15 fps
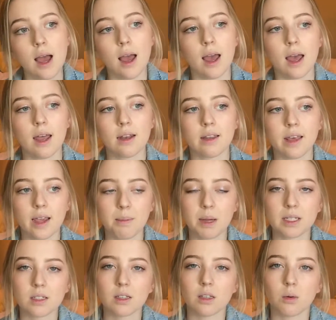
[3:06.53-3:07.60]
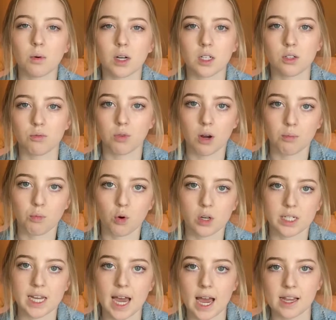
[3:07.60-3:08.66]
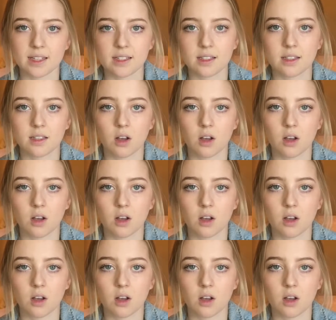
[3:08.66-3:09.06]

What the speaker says: And they basically wanted to run more tests